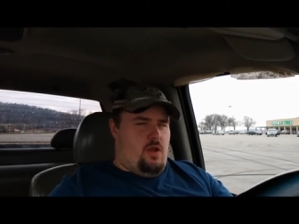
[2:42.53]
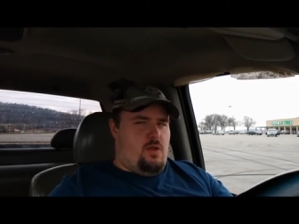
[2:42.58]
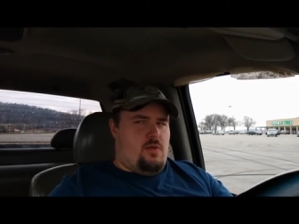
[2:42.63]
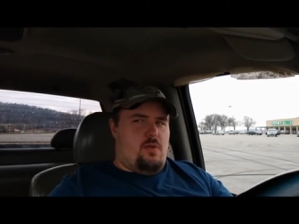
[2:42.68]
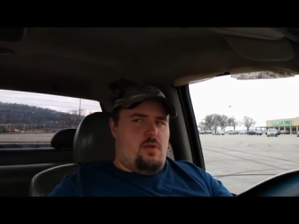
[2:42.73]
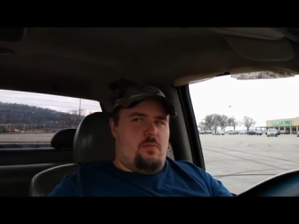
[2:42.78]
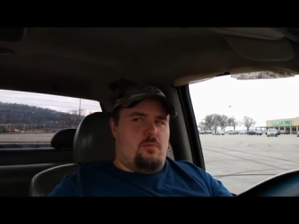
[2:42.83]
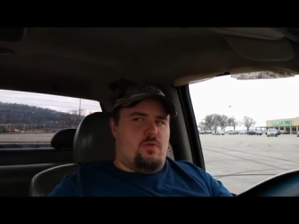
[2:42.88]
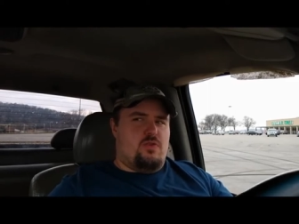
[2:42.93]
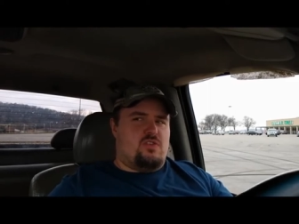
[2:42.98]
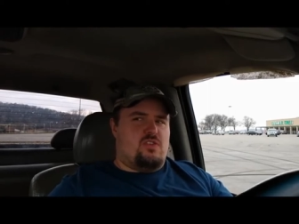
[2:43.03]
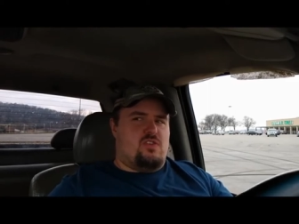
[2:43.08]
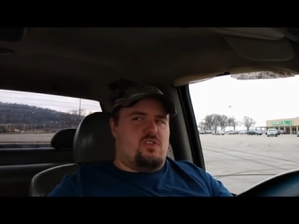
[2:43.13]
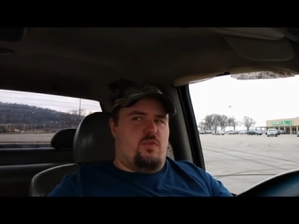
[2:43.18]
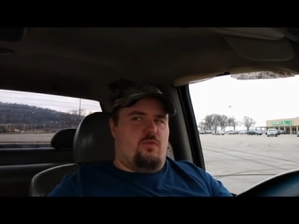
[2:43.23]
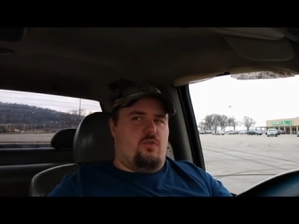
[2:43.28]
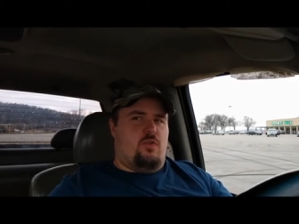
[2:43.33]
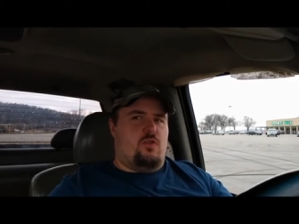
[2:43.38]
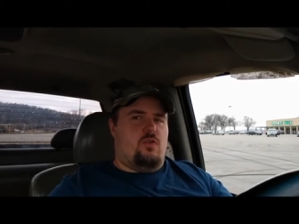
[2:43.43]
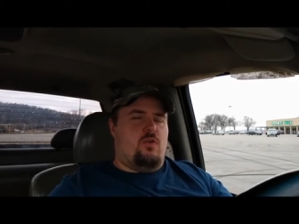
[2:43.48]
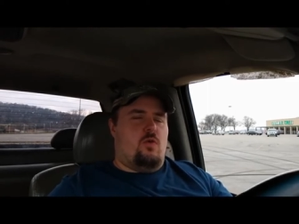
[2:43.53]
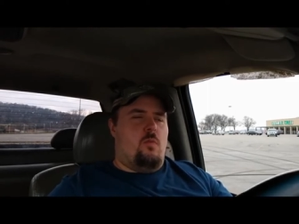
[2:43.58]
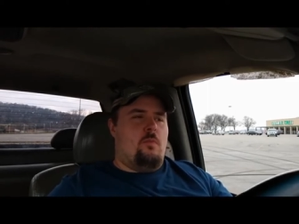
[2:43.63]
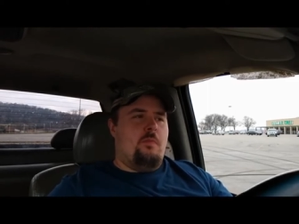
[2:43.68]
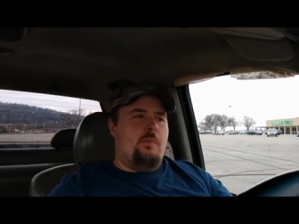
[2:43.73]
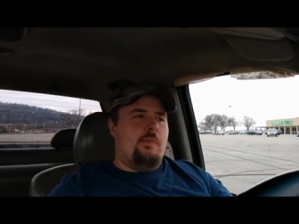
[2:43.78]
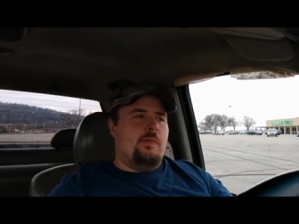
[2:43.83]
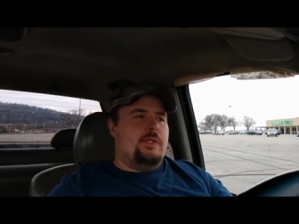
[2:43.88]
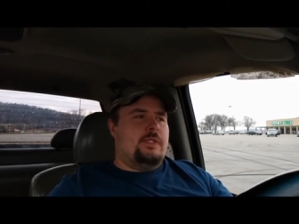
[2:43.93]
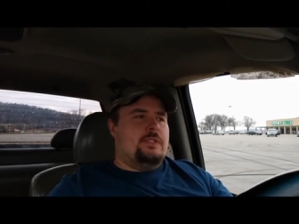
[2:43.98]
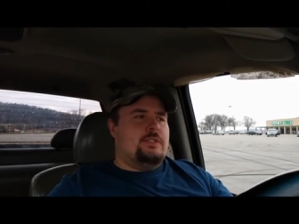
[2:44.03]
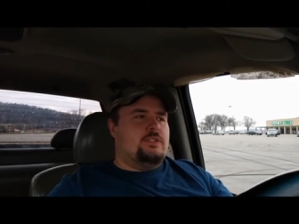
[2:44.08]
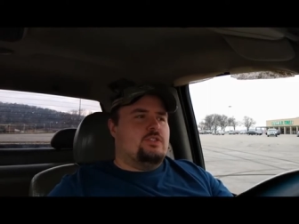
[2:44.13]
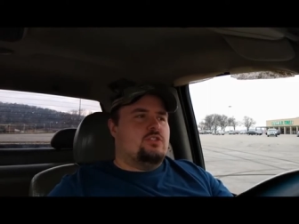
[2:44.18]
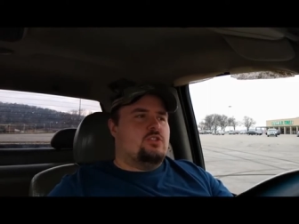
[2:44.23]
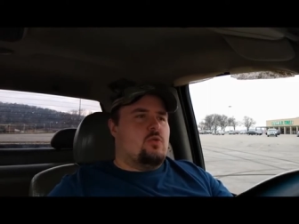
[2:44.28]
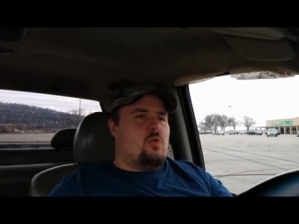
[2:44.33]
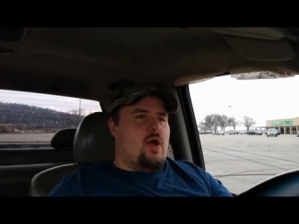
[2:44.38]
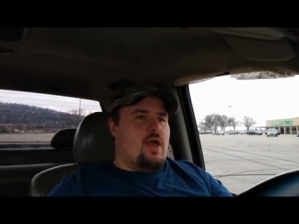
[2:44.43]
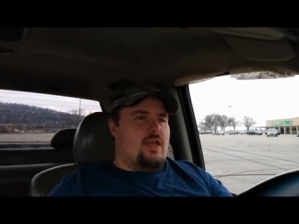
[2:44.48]
It puts a different little
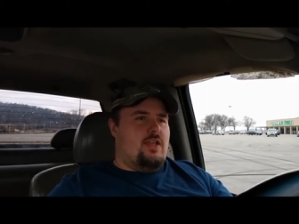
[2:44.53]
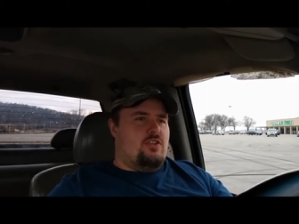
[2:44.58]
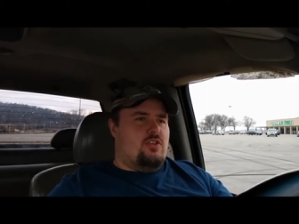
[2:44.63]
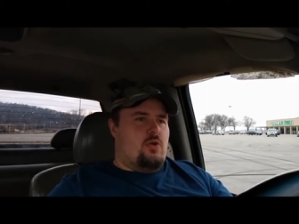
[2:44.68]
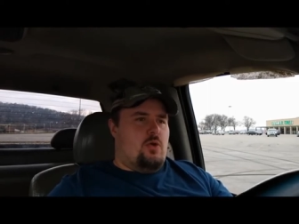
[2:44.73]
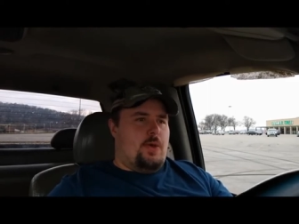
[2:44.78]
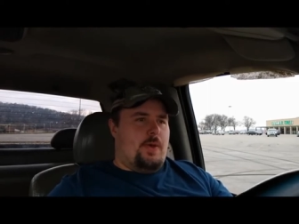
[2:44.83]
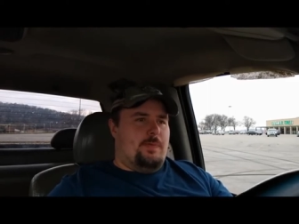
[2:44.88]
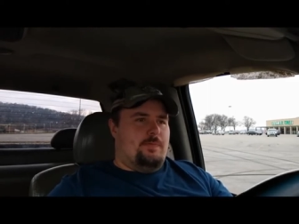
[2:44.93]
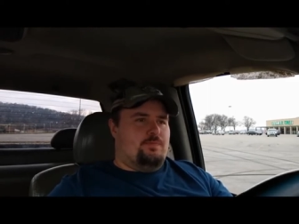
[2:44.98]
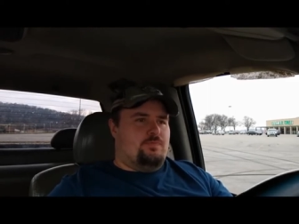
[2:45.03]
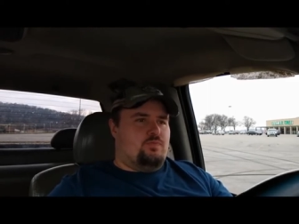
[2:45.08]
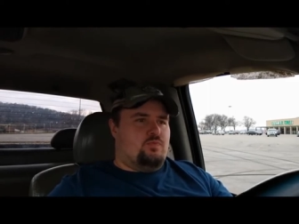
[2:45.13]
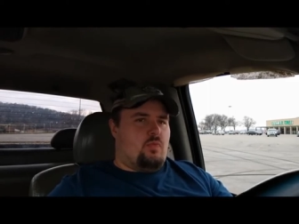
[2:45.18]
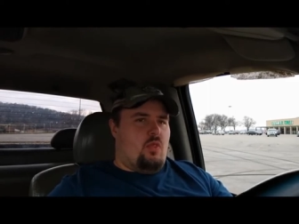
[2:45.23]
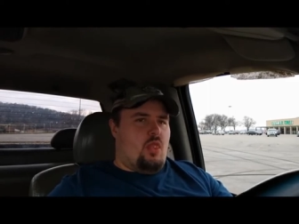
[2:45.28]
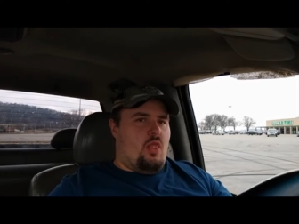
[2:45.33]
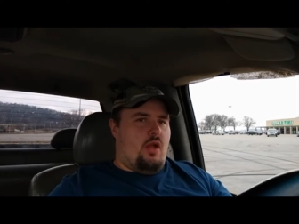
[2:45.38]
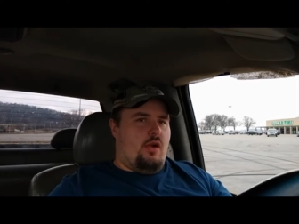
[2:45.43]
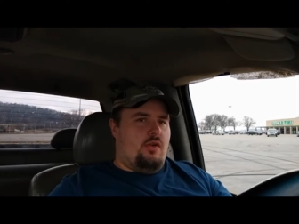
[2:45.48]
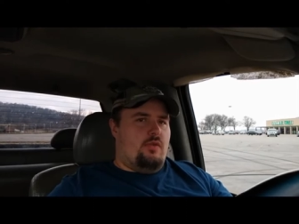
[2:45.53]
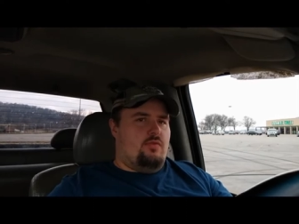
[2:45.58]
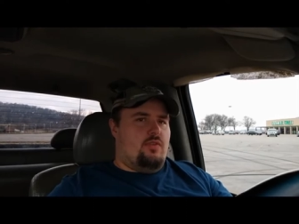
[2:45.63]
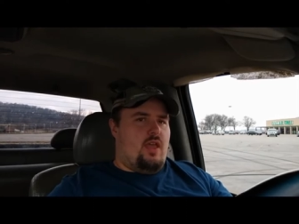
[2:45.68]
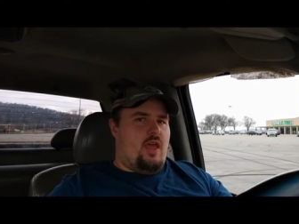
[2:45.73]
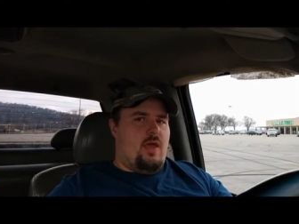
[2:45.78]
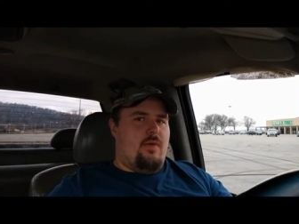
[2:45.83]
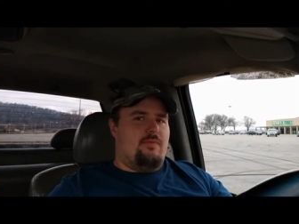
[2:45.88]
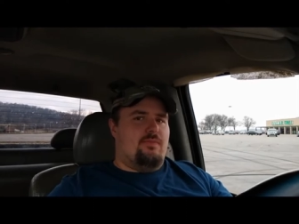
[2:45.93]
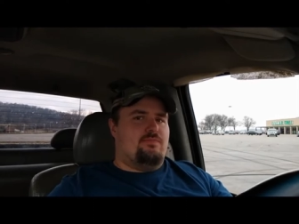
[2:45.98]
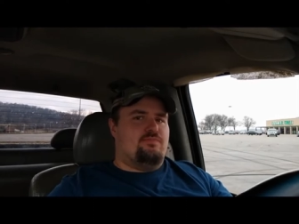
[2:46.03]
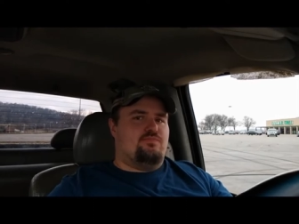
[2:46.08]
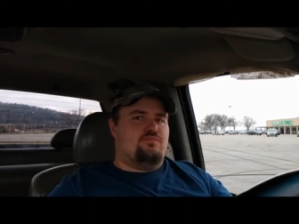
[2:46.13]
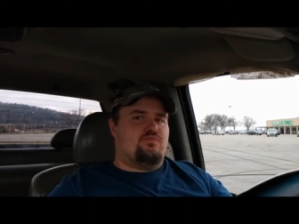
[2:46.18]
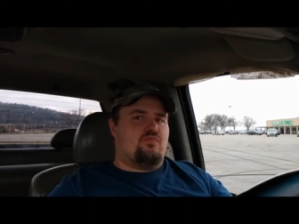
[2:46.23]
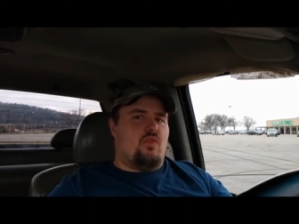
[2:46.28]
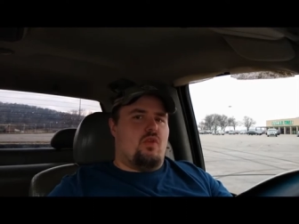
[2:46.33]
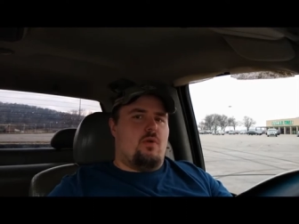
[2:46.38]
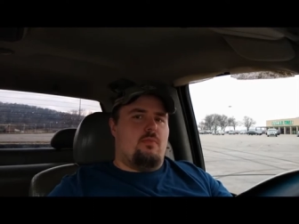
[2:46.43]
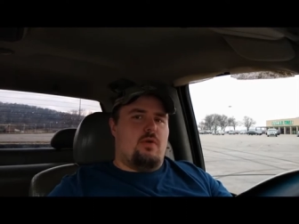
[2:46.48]
twang to it that
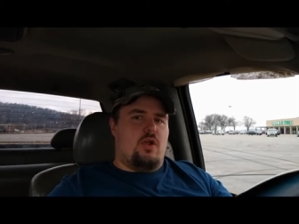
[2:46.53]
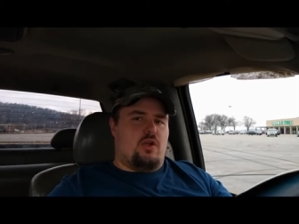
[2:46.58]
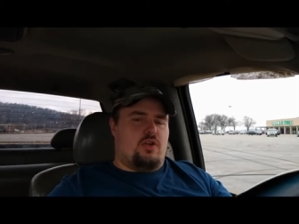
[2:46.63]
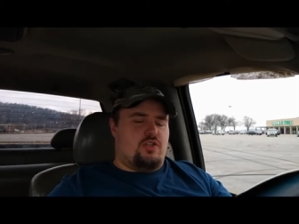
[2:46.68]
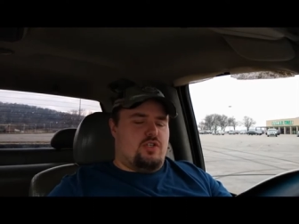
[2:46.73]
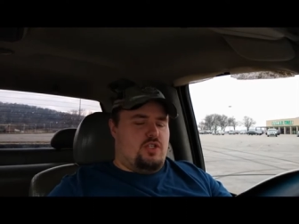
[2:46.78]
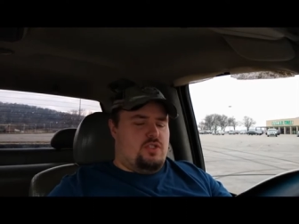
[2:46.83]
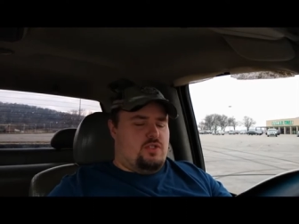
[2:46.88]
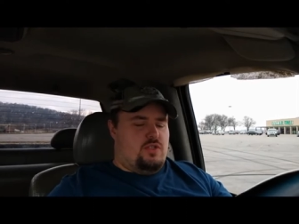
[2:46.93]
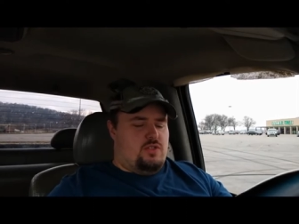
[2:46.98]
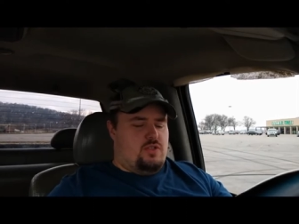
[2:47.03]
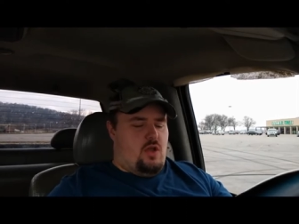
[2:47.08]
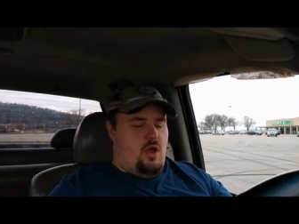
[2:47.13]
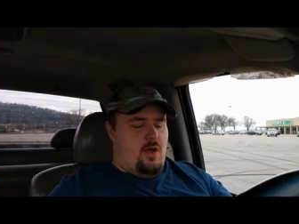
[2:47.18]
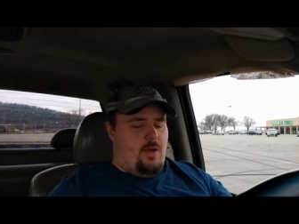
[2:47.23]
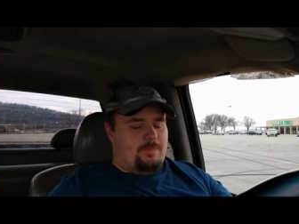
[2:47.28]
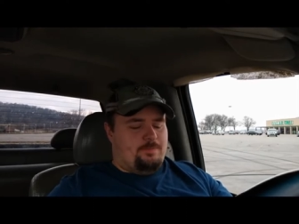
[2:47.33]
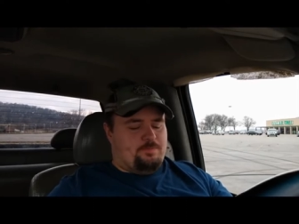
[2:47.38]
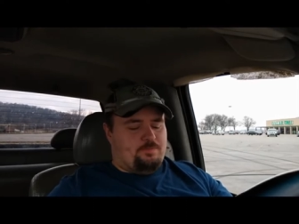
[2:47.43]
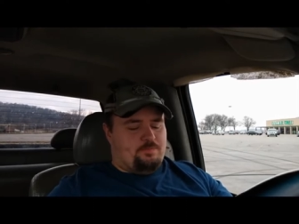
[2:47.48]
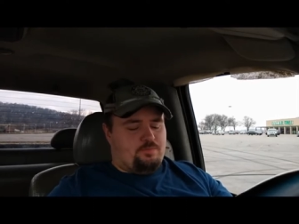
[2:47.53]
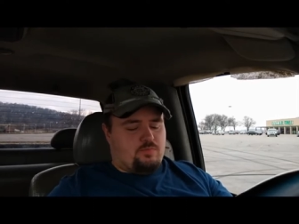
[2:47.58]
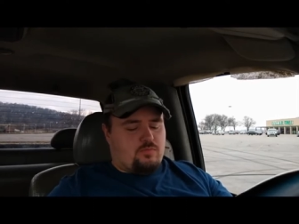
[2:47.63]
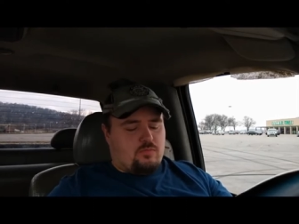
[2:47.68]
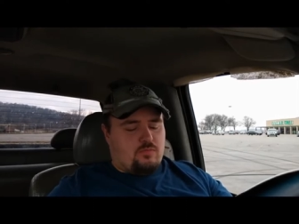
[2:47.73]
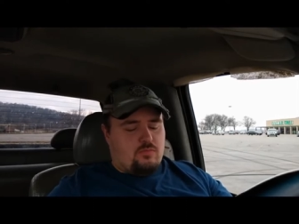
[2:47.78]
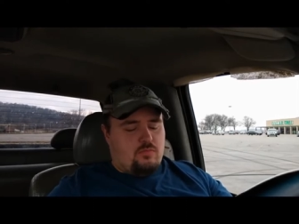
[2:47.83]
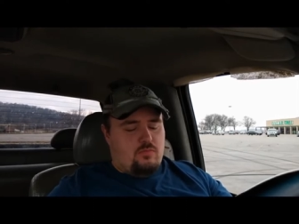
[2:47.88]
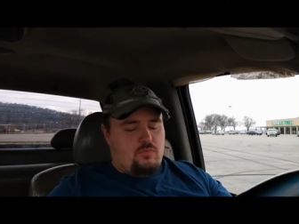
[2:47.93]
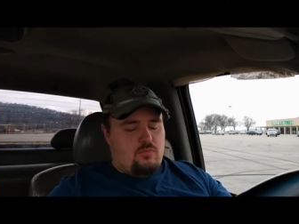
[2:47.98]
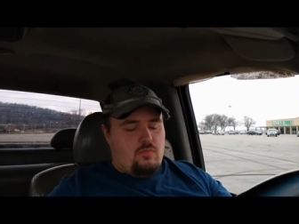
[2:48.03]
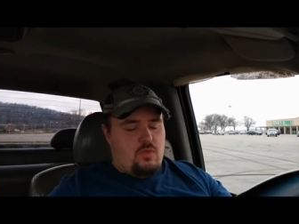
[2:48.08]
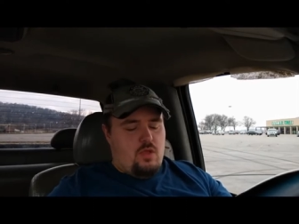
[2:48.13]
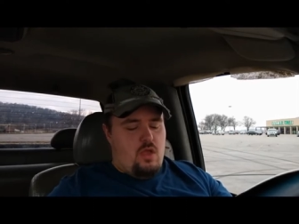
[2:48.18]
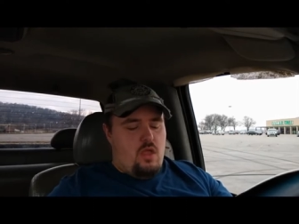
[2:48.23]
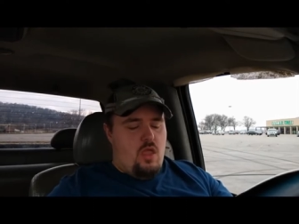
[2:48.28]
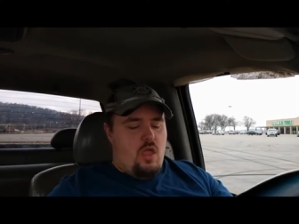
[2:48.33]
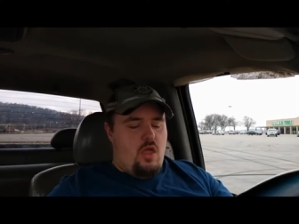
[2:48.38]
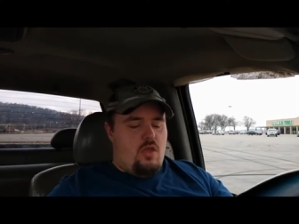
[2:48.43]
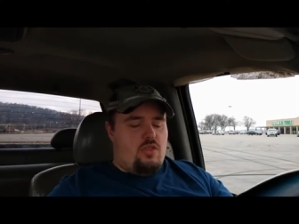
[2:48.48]
American cheese does not.
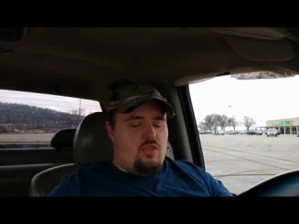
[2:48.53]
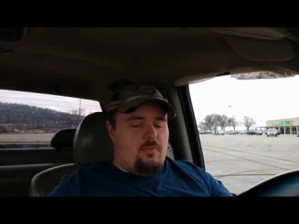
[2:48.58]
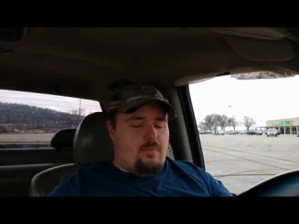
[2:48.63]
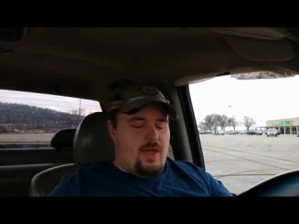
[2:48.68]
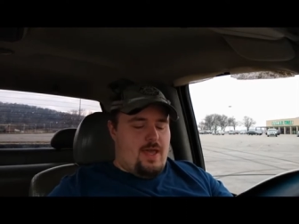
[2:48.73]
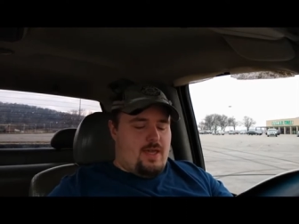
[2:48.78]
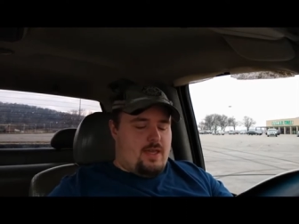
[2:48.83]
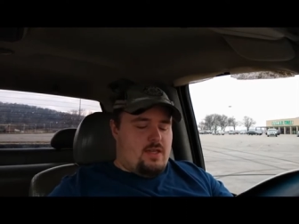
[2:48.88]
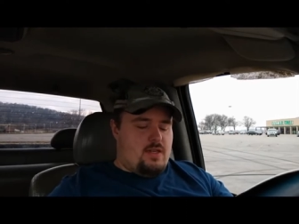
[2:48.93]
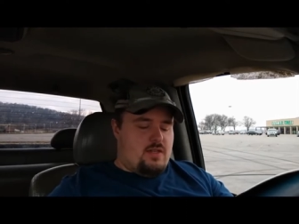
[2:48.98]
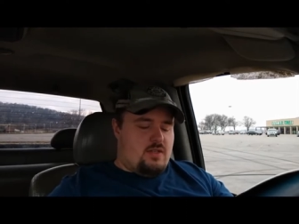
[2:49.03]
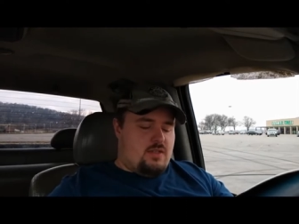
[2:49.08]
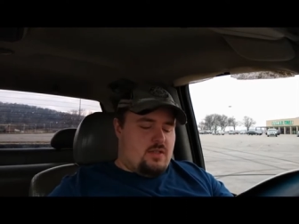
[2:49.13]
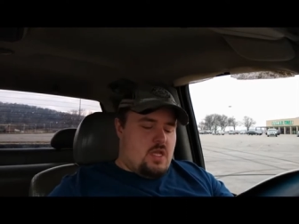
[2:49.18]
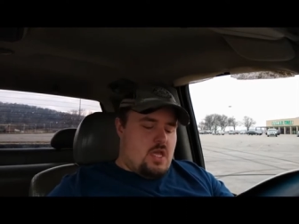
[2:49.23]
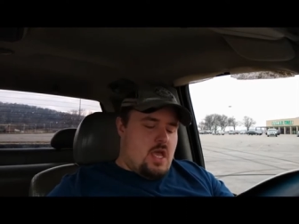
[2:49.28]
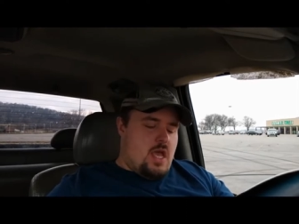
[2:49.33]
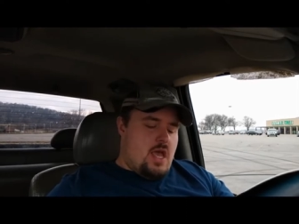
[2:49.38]
The bacon is